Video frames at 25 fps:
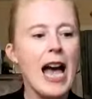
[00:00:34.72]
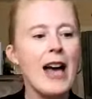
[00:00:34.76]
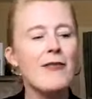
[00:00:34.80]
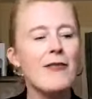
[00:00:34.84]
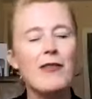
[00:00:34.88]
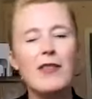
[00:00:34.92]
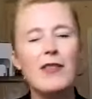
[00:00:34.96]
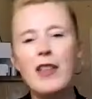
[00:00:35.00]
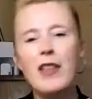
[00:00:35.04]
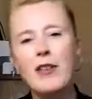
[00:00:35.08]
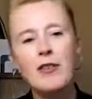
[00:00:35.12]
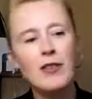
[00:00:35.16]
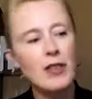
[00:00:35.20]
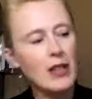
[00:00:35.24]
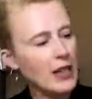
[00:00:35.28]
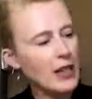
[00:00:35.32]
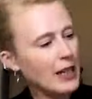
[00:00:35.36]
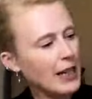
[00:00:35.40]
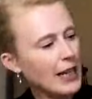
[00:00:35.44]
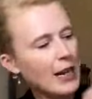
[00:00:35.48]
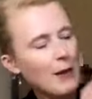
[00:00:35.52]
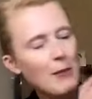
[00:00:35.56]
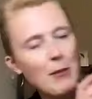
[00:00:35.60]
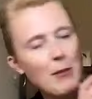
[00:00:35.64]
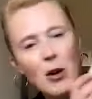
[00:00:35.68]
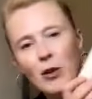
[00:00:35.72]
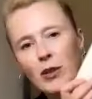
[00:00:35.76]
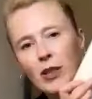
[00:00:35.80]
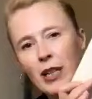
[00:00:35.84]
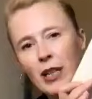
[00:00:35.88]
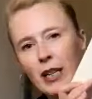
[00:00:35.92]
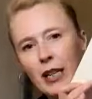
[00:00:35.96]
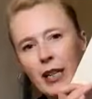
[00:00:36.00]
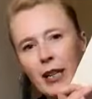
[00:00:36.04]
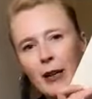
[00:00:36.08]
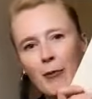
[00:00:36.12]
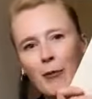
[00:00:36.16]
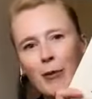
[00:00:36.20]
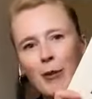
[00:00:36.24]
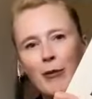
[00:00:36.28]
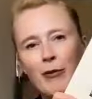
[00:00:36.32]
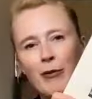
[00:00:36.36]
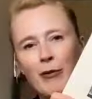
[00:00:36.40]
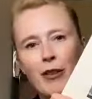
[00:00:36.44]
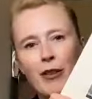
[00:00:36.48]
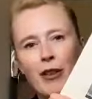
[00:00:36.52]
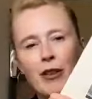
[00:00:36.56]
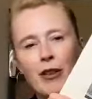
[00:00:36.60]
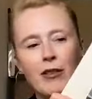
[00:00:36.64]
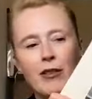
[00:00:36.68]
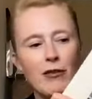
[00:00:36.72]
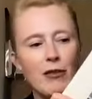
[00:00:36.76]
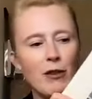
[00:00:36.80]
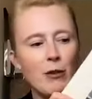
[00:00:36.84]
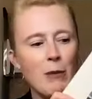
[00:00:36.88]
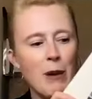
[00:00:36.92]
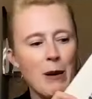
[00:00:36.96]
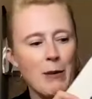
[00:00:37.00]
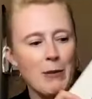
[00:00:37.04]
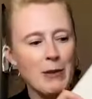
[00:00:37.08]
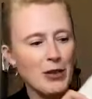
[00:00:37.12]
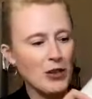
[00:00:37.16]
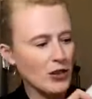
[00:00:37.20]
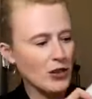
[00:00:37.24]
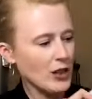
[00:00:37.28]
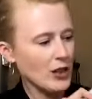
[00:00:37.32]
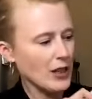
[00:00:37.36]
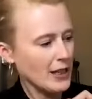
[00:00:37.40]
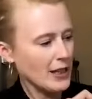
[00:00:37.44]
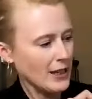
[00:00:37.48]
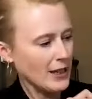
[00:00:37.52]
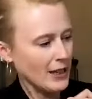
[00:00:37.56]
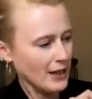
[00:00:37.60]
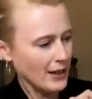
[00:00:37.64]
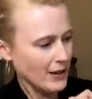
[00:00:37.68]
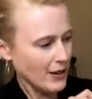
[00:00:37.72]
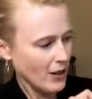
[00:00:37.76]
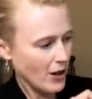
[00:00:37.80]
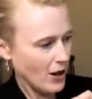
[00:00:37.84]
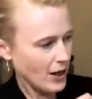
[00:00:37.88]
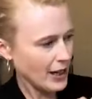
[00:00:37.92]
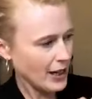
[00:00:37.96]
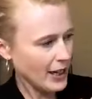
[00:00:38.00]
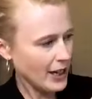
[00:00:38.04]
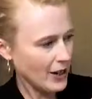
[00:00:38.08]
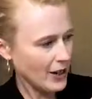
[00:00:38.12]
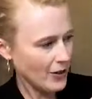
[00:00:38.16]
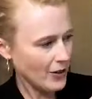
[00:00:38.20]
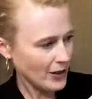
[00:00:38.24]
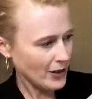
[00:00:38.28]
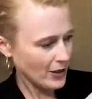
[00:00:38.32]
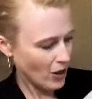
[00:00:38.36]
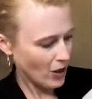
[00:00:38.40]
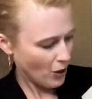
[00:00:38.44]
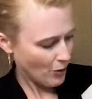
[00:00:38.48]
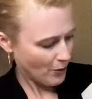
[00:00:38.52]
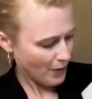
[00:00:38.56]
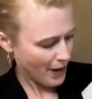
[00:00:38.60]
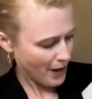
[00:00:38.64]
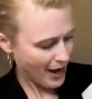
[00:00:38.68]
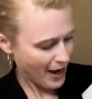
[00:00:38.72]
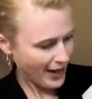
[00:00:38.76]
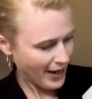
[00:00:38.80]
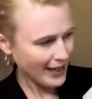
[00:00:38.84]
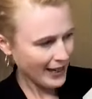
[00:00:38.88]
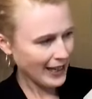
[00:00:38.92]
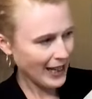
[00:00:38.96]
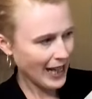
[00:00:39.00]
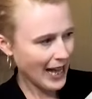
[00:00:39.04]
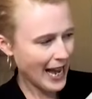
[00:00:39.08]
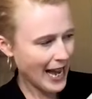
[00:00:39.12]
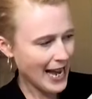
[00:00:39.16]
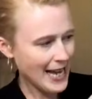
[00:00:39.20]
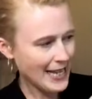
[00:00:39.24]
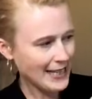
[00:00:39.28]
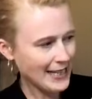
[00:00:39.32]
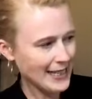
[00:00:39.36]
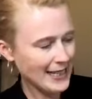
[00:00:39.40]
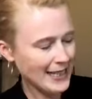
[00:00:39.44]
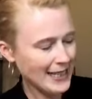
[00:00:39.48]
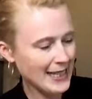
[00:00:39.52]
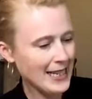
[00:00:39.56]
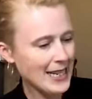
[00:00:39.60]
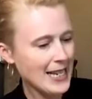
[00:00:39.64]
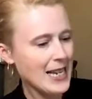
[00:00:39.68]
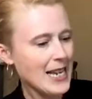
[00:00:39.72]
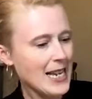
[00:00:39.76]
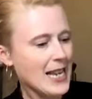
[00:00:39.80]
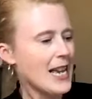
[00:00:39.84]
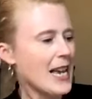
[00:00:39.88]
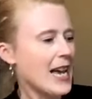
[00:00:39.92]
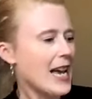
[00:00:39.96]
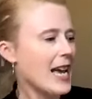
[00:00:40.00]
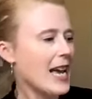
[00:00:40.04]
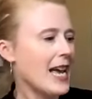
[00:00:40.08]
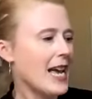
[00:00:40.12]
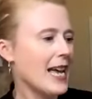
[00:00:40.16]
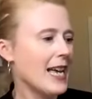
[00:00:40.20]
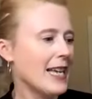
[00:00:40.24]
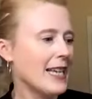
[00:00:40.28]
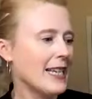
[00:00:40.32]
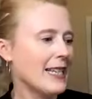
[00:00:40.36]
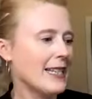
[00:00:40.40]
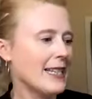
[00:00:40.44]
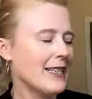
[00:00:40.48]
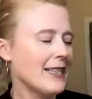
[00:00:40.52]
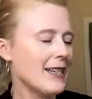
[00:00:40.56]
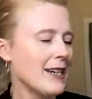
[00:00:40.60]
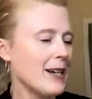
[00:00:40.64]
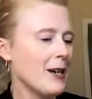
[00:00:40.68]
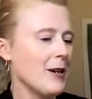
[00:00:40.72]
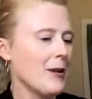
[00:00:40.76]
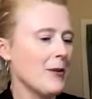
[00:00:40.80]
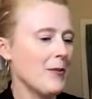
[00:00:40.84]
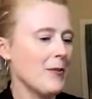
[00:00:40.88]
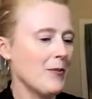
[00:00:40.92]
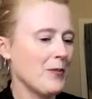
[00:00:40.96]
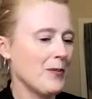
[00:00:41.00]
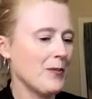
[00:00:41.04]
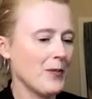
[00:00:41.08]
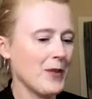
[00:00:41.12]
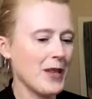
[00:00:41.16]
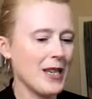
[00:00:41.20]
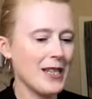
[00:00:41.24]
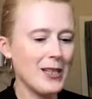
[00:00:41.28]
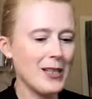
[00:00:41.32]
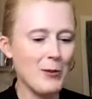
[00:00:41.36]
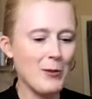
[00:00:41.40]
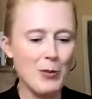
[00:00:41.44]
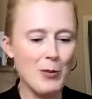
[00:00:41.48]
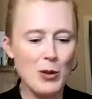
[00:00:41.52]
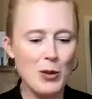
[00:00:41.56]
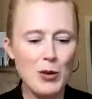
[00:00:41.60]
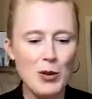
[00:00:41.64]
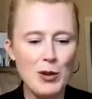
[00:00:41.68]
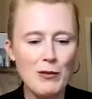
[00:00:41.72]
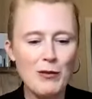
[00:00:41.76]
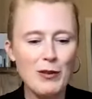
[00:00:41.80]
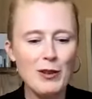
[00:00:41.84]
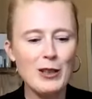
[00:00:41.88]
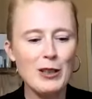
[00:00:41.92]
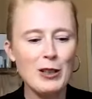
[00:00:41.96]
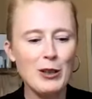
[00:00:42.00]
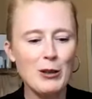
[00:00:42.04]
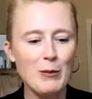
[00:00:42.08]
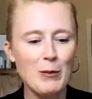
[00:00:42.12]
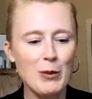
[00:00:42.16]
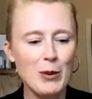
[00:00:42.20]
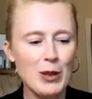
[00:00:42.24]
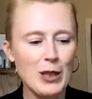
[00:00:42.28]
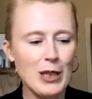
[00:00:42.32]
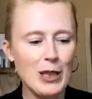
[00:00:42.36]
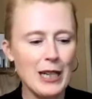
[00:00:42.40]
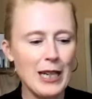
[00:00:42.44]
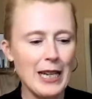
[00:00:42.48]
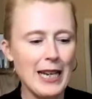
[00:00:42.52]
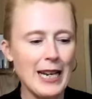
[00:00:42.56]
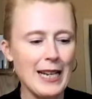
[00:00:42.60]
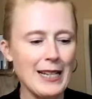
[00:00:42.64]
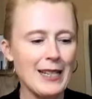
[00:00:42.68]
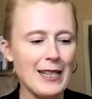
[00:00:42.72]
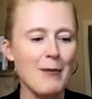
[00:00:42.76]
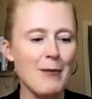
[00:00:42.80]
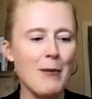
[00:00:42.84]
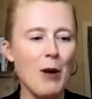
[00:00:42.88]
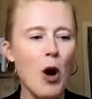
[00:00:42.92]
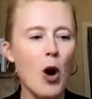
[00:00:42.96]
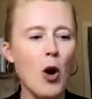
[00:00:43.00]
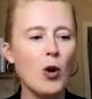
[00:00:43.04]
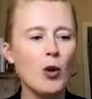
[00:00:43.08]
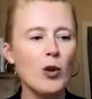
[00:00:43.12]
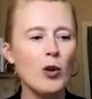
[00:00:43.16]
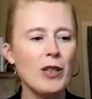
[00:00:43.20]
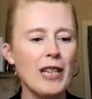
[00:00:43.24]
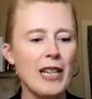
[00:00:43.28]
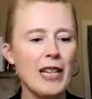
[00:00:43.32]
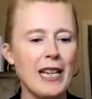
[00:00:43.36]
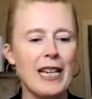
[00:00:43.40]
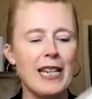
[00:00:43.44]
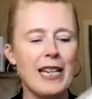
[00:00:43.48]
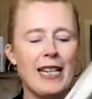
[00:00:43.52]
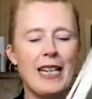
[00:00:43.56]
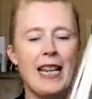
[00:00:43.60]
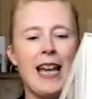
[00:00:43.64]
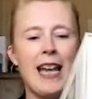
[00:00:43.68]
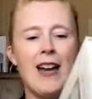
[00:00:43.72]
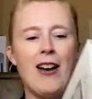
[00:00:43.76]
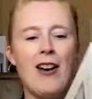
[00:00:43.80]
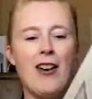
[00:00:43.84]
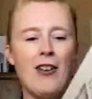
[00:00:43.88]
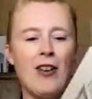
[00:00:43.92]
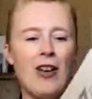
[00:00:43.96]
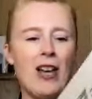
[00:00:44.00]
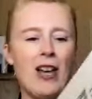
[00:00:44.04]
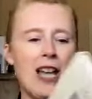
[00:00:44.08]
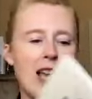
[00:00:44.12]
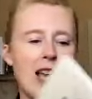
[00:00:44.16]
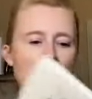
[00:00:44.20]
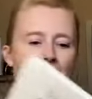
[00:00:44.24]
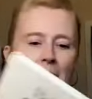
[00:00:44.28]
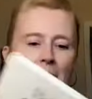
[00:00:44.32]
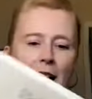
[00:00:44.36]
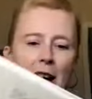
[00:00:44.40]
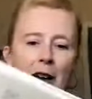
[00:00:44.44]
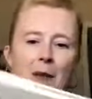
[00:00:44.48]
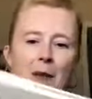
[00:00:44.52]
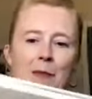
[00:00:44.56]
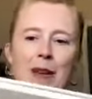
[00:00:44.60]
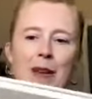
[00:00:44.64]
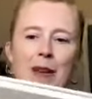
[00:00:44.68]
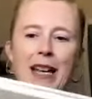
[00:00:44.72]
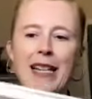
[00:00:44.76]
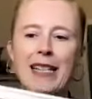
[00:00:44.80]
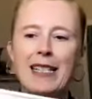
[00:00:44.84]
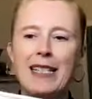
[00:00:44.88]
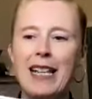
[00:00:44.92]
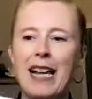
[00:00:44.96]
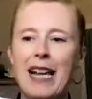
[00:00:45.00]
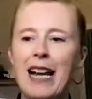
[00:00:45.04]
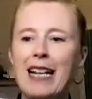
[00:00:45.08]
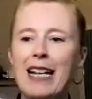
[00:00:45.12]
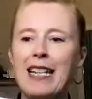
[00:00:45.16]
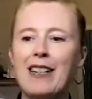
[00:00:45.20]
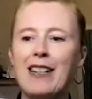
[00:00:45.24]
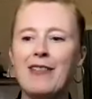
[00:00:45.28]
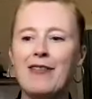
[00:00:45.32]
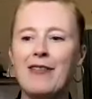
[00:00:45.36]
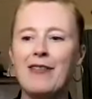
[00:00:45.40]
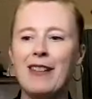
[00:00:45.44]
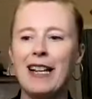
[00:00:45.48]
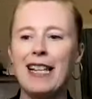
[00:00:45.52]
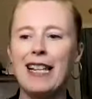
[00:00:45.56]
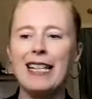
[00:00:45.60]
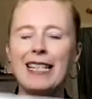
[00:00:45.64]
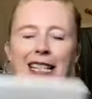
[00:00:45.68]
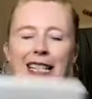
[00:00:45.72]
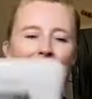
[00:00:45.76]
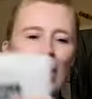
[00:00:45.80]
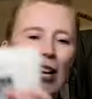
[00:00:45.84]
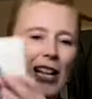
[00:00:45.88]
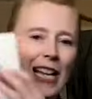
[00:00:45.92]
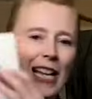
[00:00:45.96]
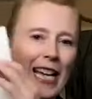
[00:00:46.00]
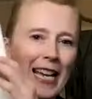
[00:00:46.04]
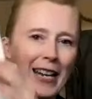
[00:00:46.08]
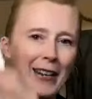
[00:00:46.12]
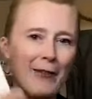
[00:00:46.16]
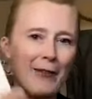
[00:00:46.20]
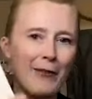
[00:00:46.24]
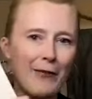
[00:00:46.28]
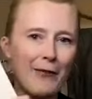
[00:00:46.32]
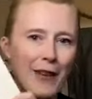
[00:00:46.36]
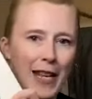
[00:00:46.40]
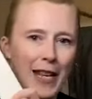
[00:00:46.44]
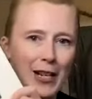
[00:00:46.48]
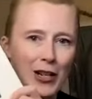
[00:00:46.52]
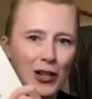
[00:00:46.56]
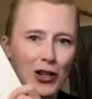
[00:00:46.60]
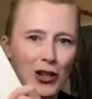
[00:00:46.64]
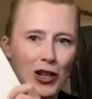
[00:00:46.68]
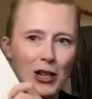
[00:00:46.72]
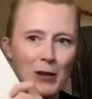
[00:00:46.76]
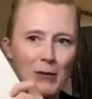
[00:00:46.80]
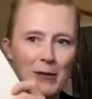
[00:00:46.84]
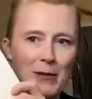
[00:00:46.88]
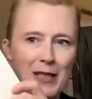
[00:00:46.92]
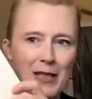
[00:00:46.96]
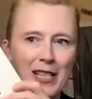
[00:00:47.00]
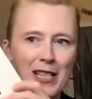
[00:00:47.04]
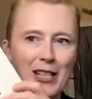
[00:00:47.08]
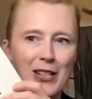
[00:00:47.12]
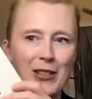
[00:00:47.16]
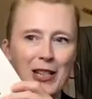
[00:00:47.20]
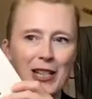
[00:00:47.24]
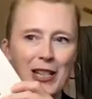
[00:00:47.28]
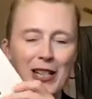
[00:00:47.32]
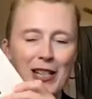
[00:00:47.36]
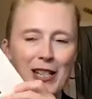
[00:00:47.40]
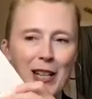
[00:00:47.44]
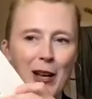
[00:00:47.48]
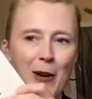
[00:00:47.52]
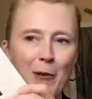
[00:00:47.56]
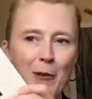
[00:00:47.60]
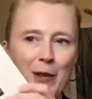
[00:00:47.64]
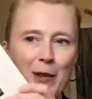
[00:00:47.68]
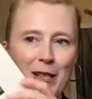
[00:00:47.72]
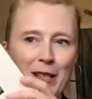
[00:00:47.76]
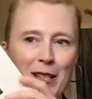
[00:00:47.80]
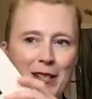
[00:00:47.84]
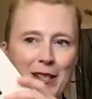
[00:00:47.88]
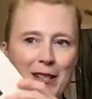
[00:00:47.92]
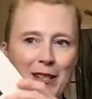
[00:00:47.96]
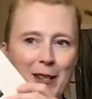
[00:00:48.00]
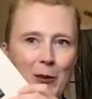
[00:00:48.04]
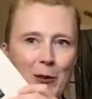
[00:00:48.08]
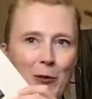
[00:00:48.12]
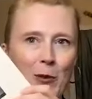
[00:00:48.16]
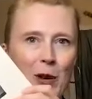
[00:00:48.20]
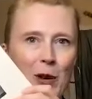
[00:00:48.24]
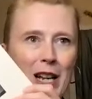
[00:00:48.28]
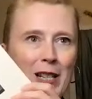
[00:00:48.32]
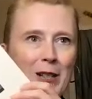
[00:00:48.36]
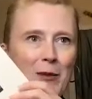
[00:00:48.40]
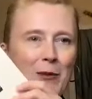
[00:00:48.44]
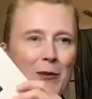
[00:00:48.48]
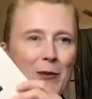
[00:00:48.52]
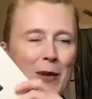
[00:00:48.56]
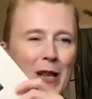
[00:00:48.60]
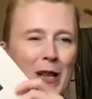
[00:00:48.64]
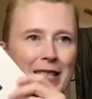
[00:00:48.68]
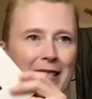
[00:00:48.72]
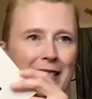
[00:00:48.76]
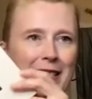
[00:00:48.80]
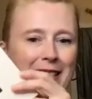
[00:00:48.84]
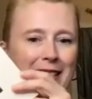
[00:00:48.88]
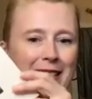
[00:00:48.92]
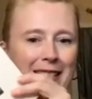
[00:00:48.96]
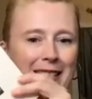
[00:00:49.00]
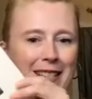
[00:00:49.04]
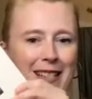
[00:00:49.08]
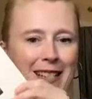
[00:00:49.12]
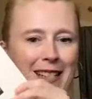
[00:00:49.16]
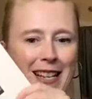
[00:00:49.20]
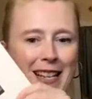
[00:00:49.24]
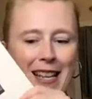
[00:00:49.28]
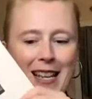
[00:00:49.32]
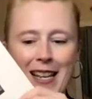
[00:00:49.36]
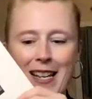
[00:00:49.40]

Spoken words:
and for those, like I'm holding it up, but for those of you maybe just listening to audio, it's called Behind Glass, and it's a beautiful little book. And as I'm holding it now, it's kind of, I like to call it kind of fetishy material almost in some ways, but it's this